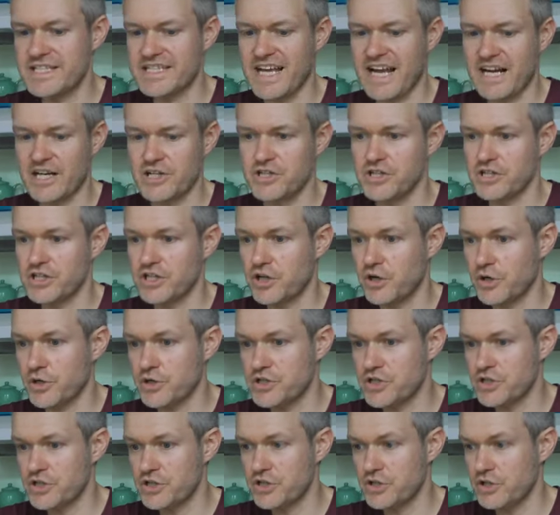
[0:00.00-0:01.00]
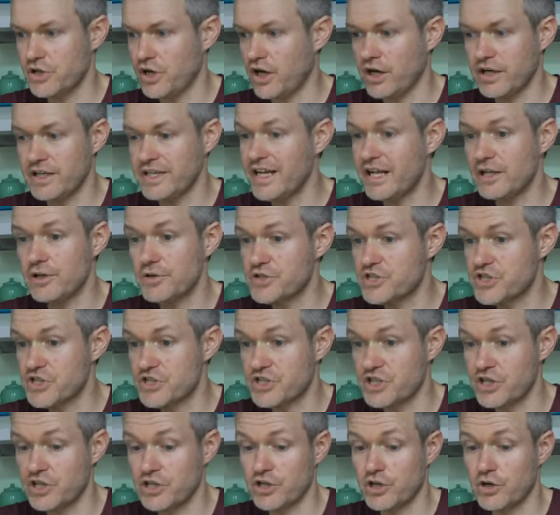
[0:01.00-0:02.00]
is actually going to, yellow is
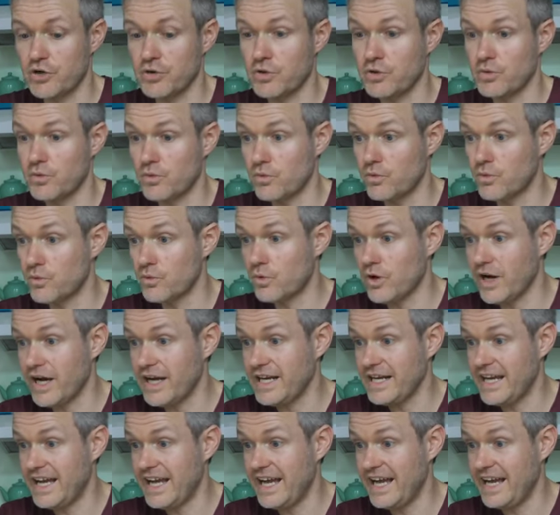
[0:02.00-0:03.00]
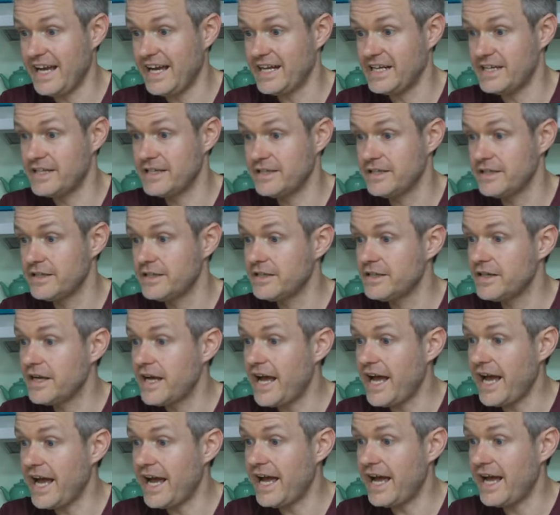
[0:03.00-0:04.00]
just going to go right ahead
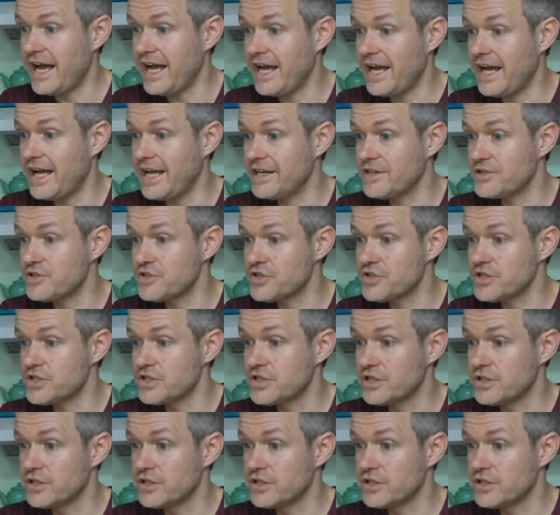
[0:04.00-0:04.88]
and